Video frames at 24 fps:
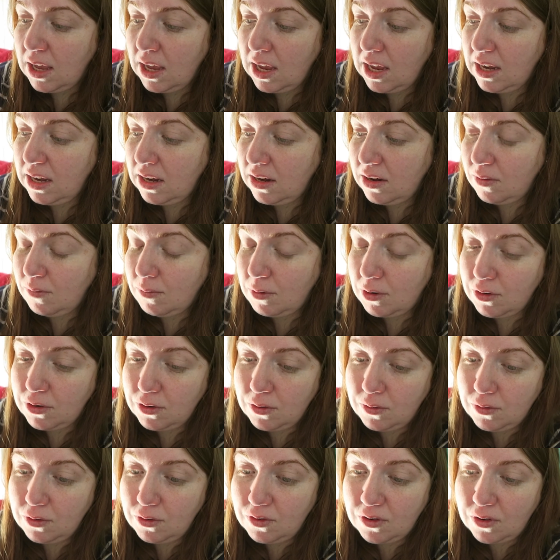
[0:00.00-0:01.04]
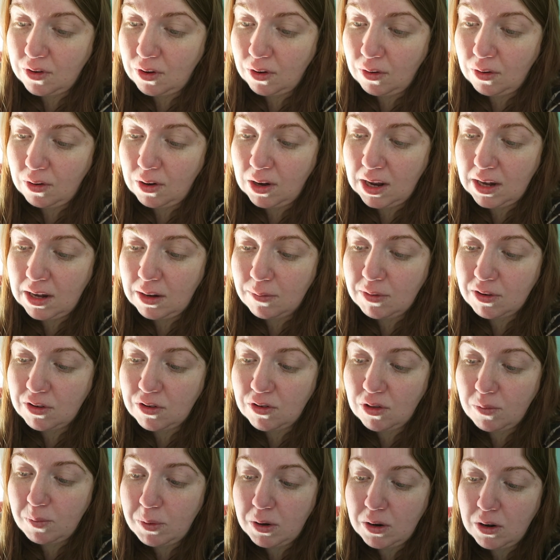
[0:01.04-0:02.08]
He didn't want to go to school, and it was
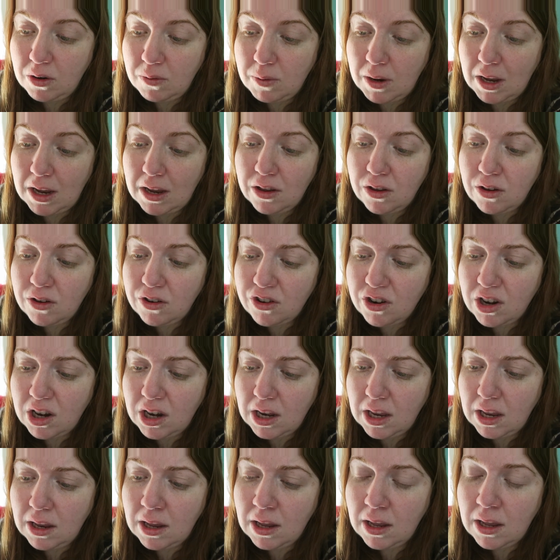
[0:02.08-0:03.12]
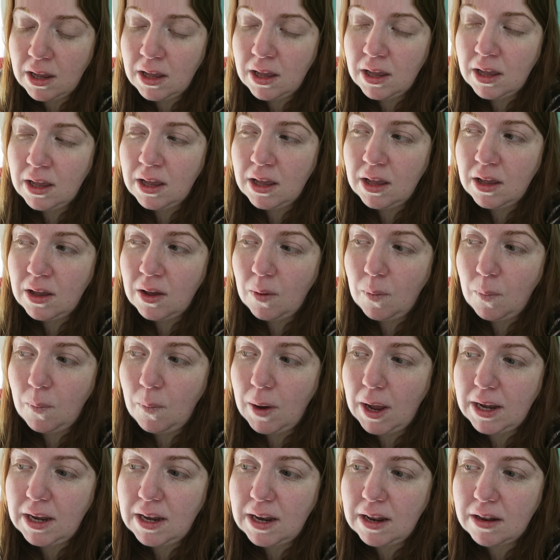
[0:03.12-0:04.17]
to the point where usually
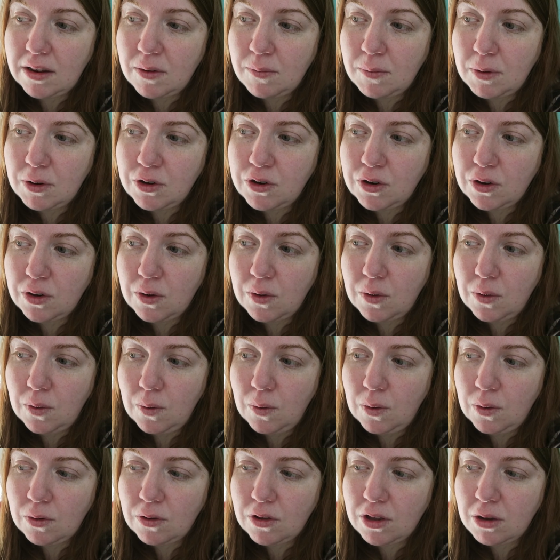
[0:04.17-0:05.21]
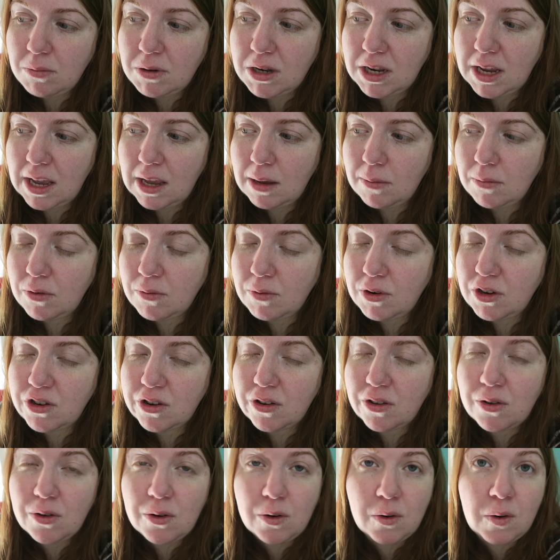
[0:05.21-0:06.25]
when he doesn't want to go, sometimes we
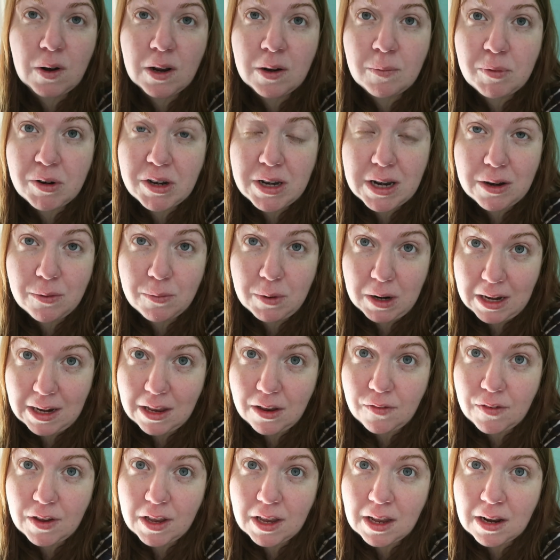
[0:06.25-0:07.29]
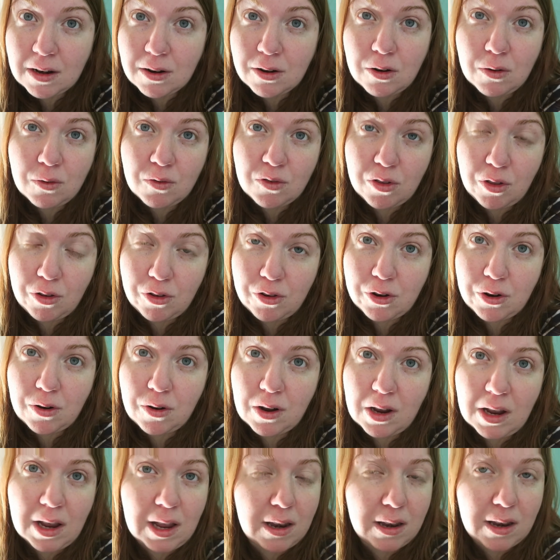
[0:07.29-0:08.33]
just go and pretend we're leaving and close the
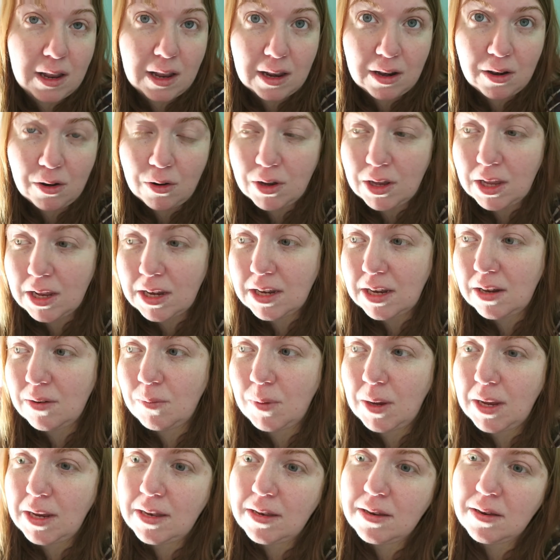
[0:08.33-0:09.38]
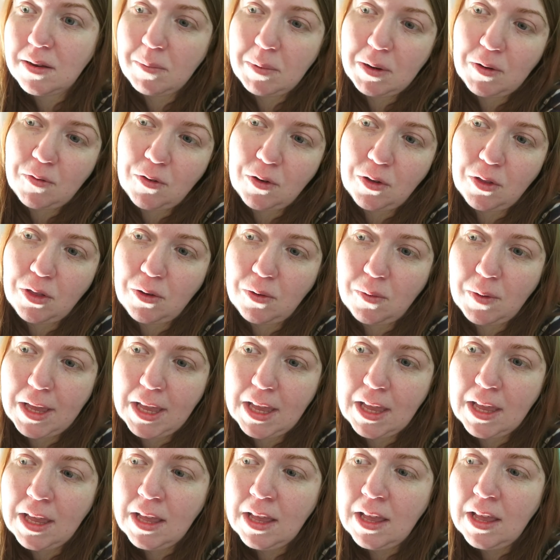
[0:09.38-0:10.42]
door, and I lock it and wait a bit further
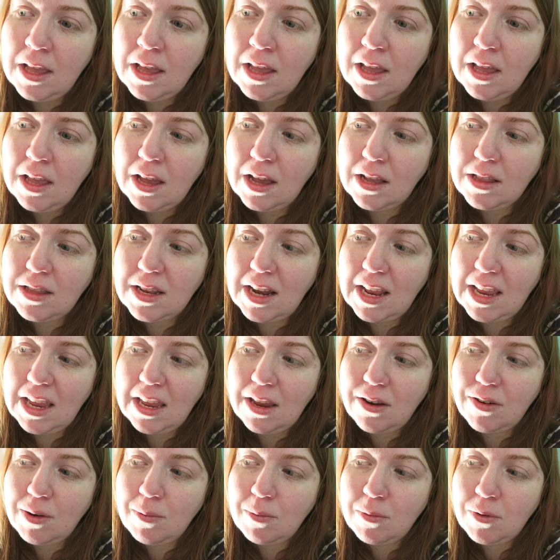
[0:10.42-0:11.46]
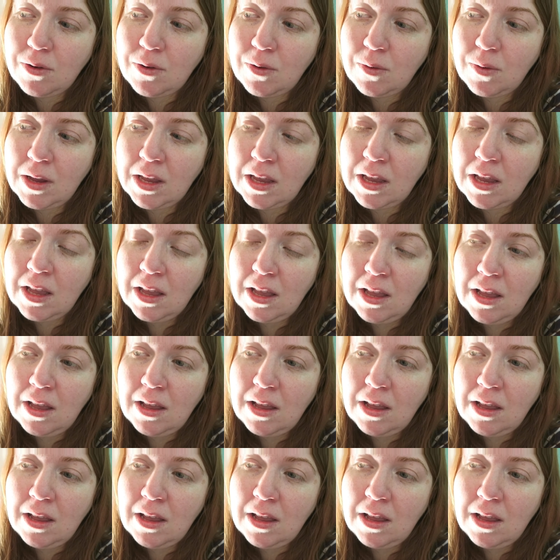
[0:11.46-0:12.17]
away until I hear him going,